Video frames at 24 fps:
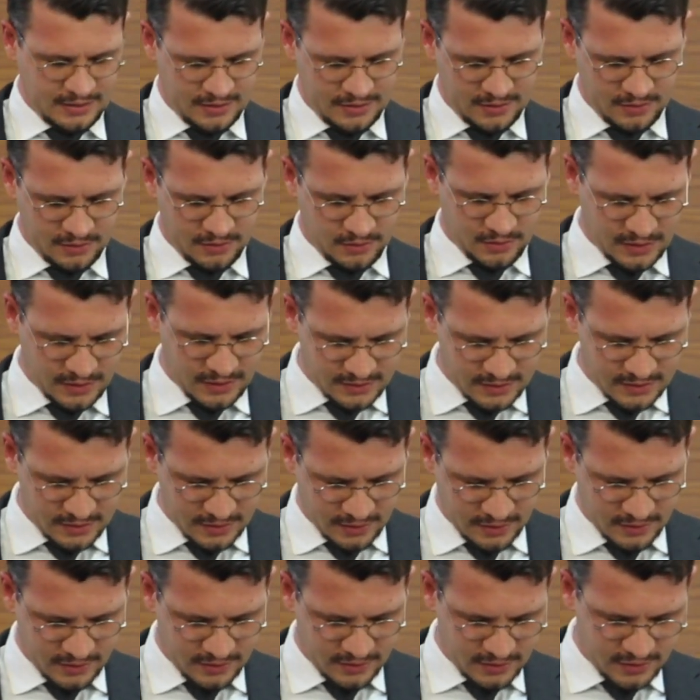Well, that's a
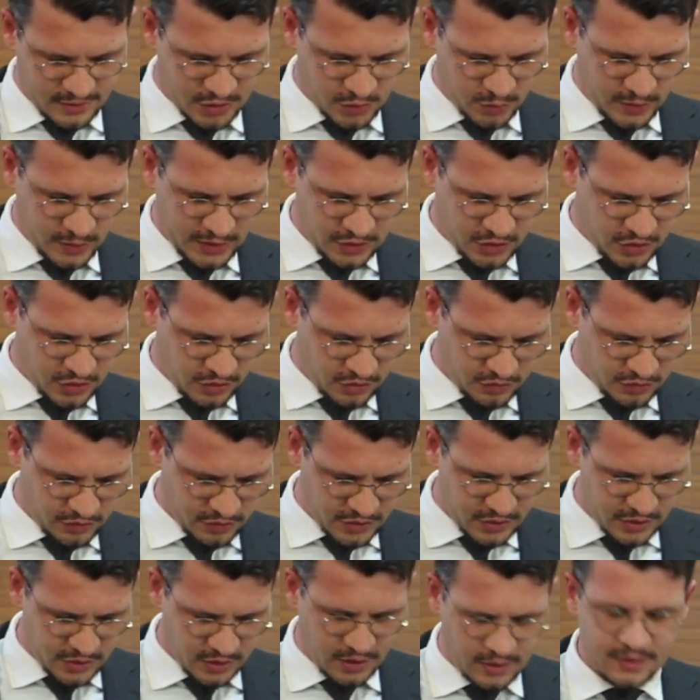sweet children's
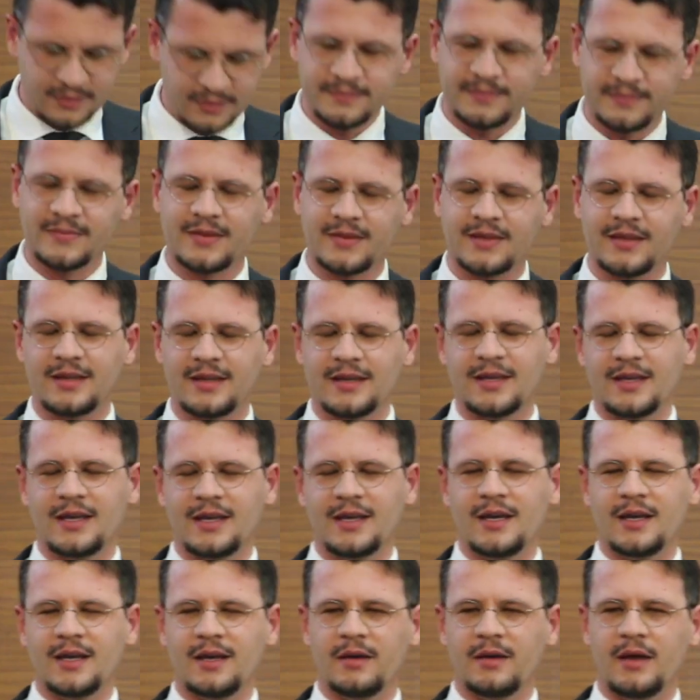song.
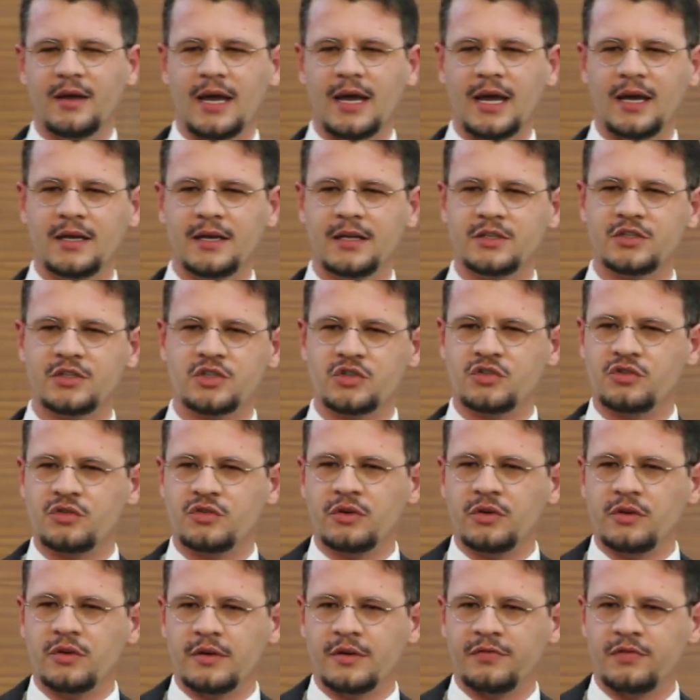And it's
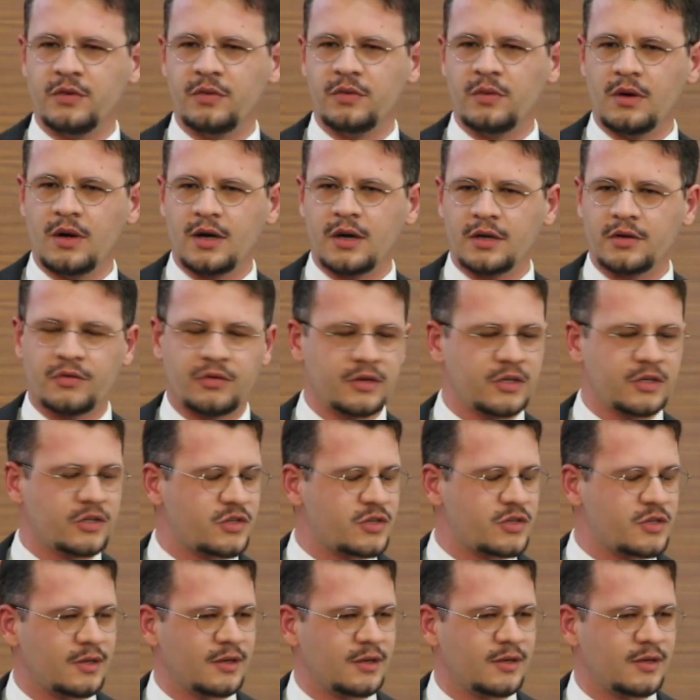true if you are a Christian.